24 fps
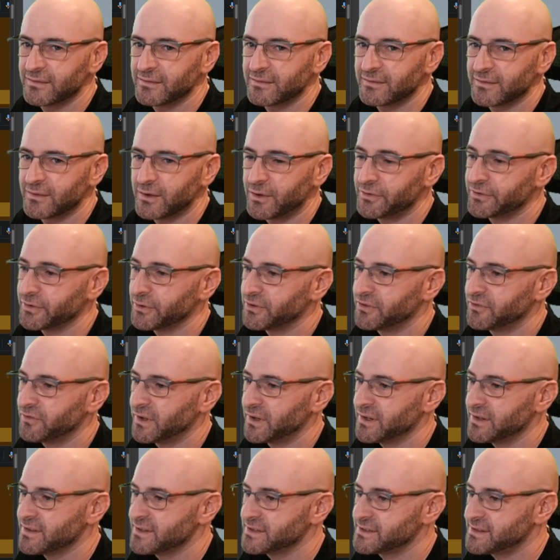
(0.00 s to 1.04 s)
Also, it's funny,
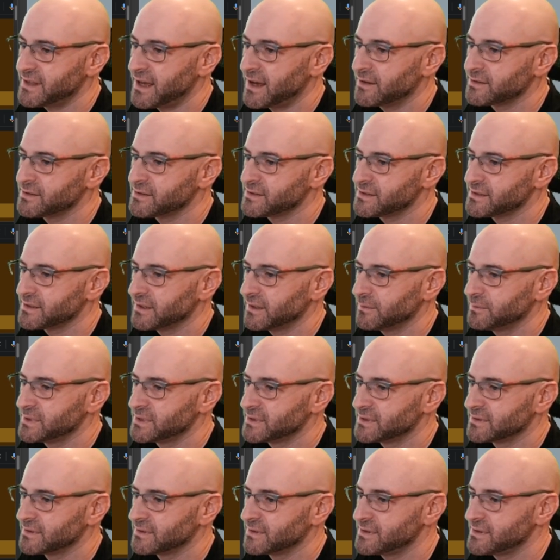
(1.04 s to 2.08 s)
this 1,000
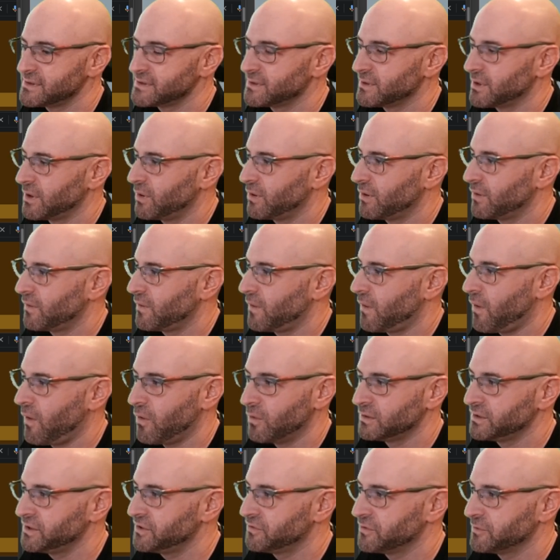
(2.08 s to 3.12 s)
subs, this is
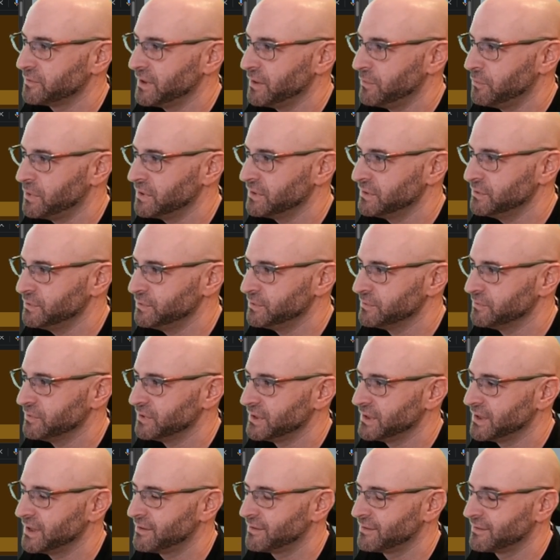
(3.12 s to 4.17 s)
only from that one YouTube
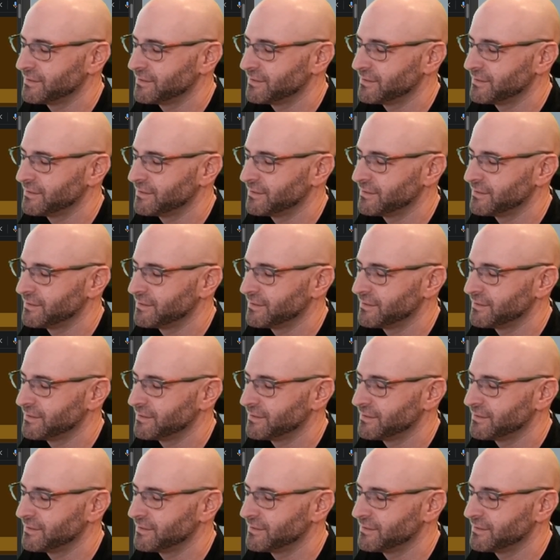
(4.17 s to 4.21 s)
video.